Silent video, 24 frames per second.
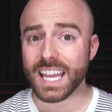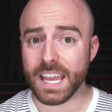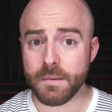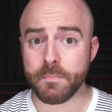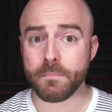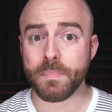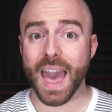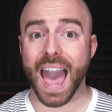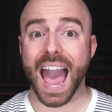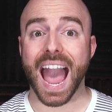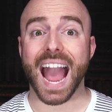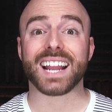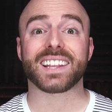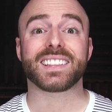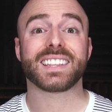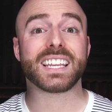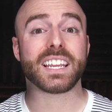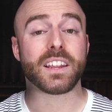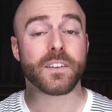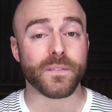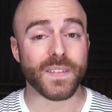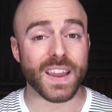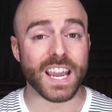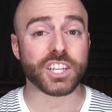impact
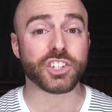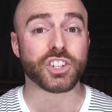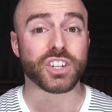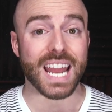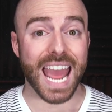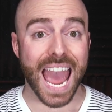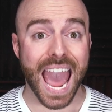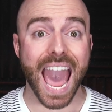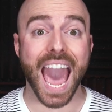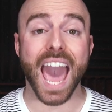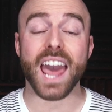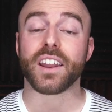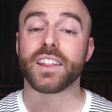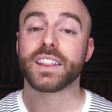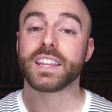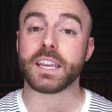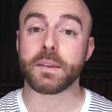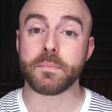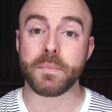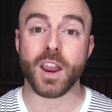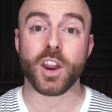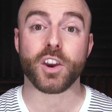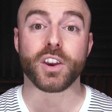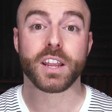the invasion had on the
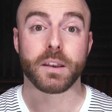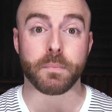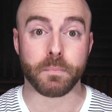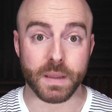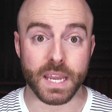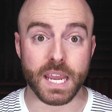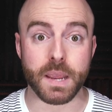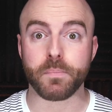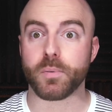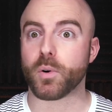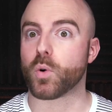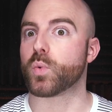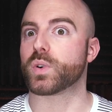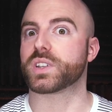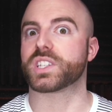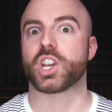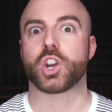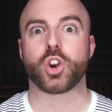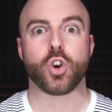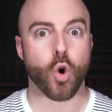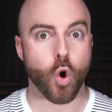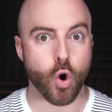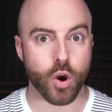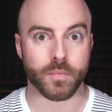American people was
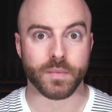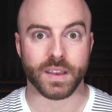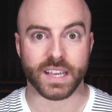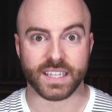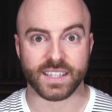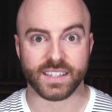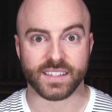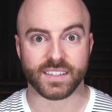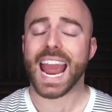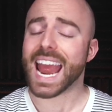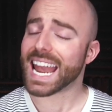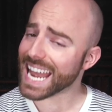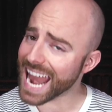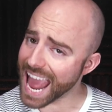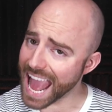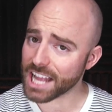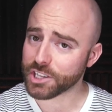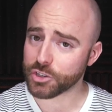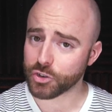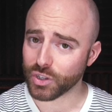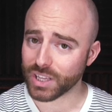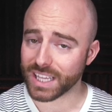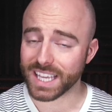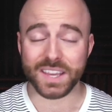enormous. And
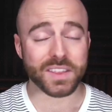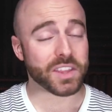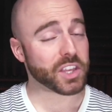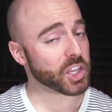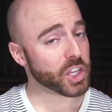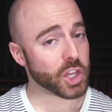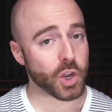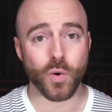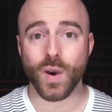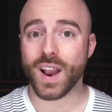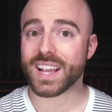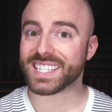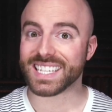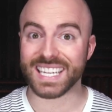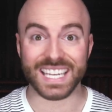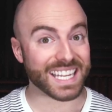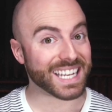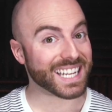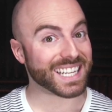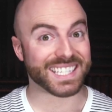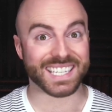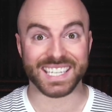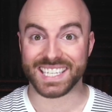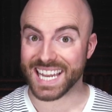naturally, the US
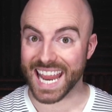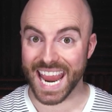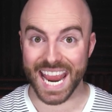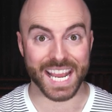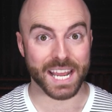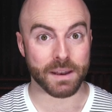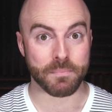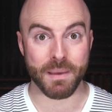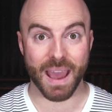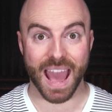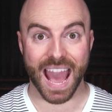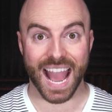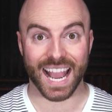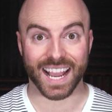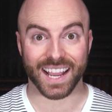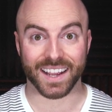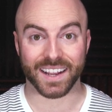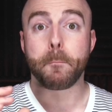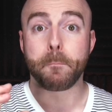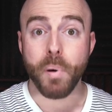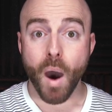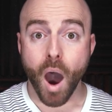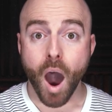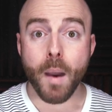needed to take it back.
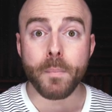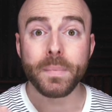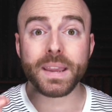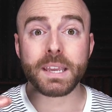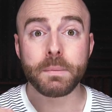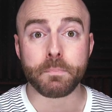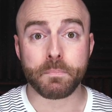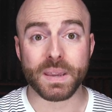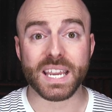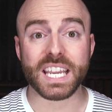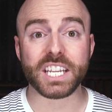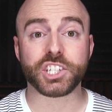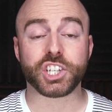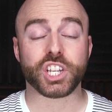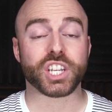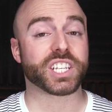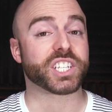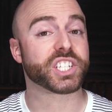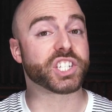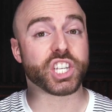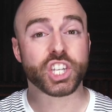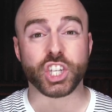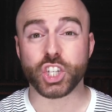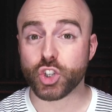Bombing
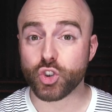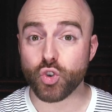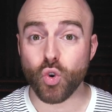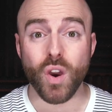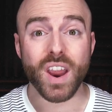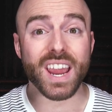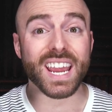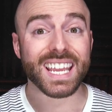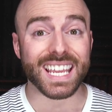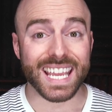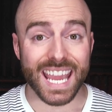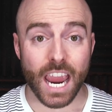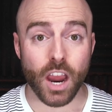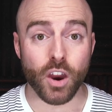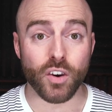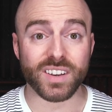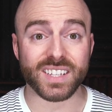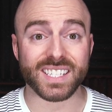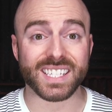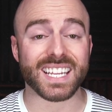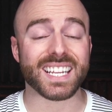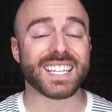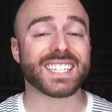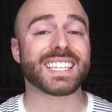beaches, destroying
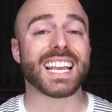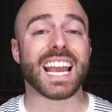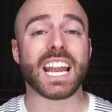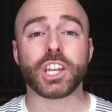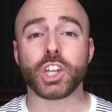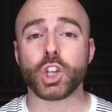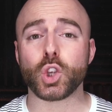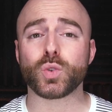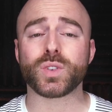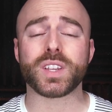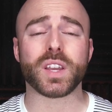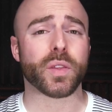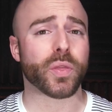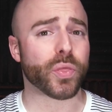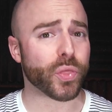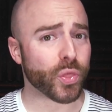garrisons, and using